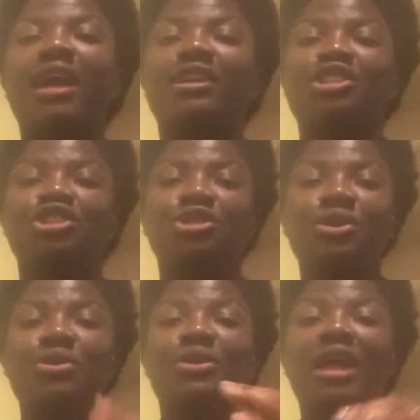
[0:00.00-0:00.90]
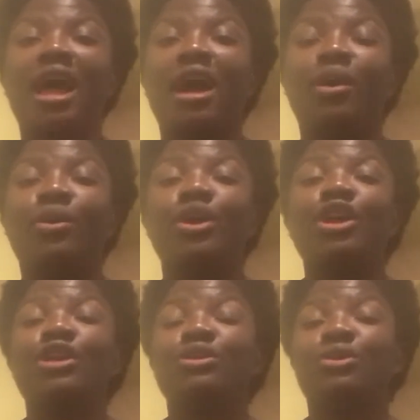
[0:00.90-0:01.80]
I can show you on how
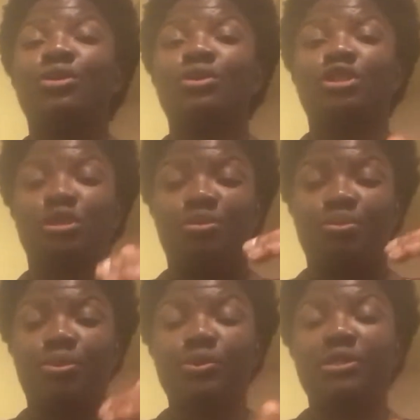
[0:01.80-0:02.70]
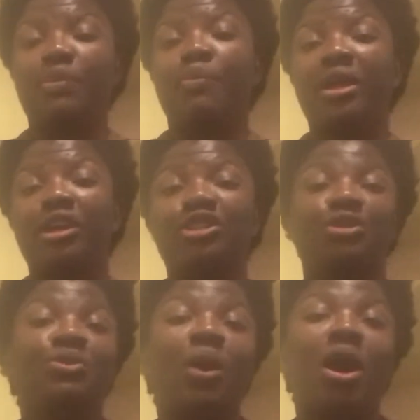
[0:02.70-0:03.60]
you could put a bigger
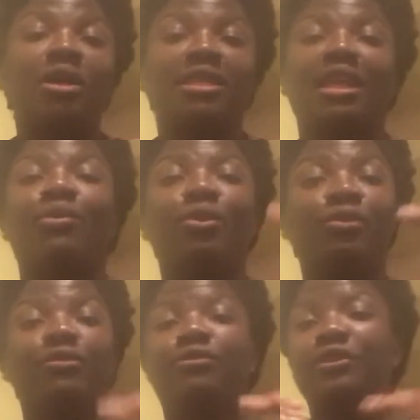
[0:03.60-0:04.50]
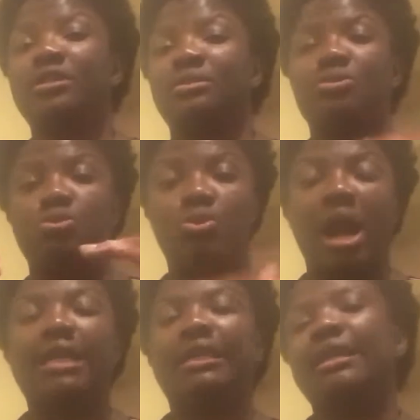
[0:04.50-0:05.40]
shoe on that could fit
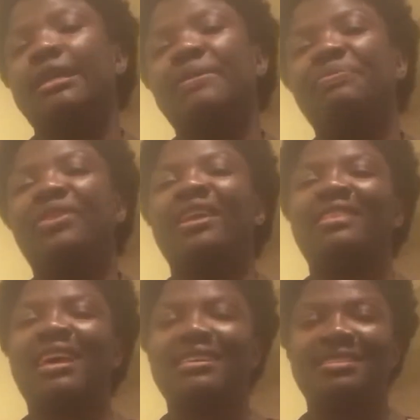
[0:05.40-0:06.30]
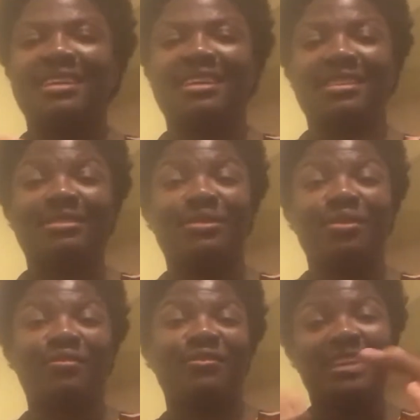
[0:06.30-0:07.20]
rightly. That is another
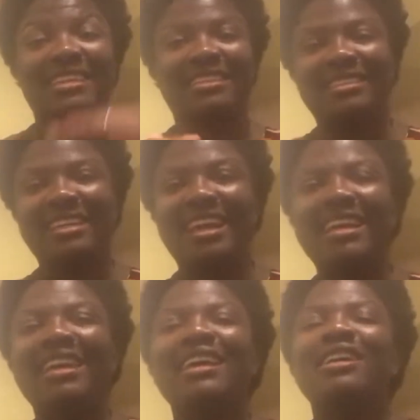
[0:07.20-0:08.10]
story for another day.